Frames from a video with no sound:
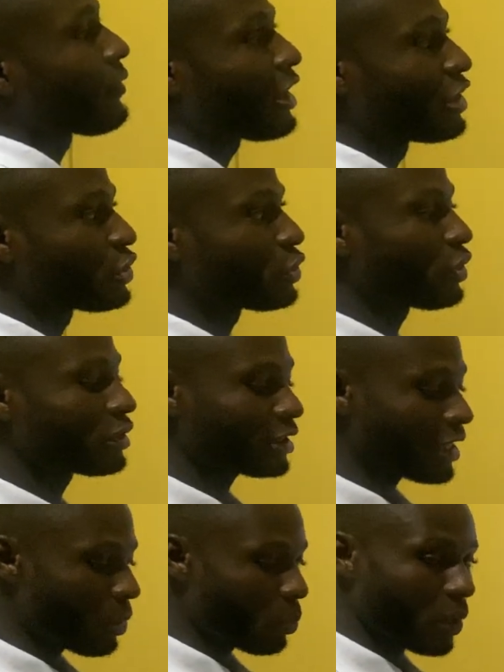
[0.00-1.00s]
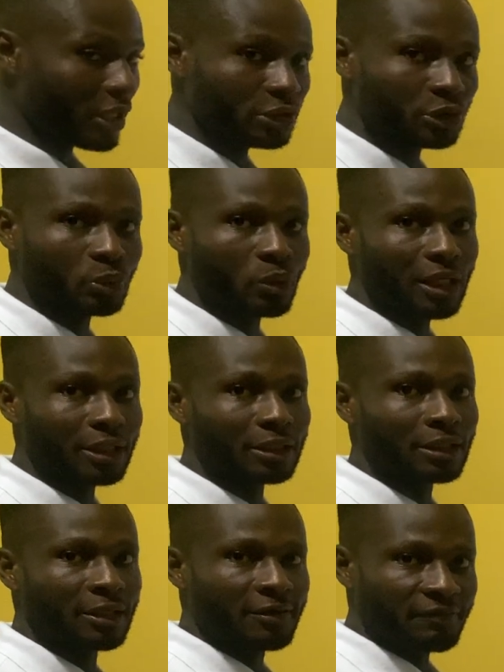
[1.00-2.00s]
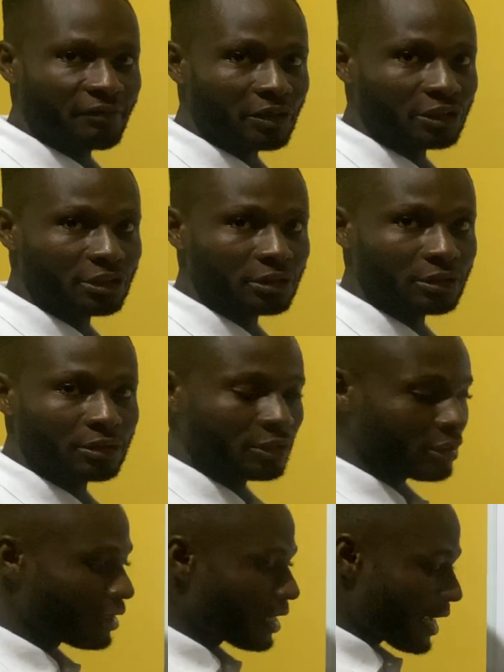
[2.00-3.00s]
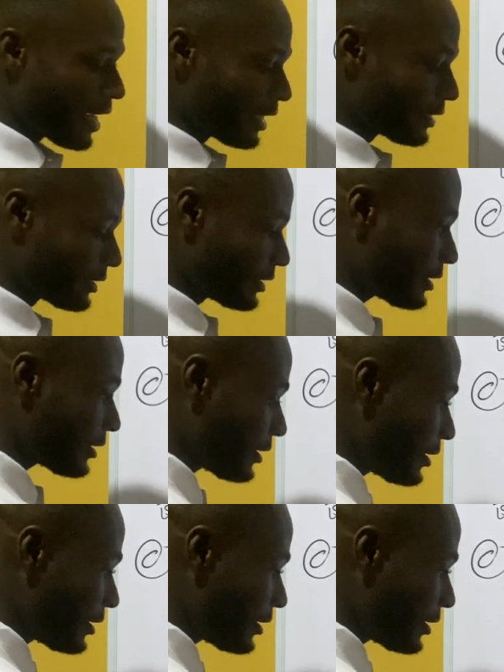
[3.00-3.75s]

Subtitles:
is not a one-to-one function. Hence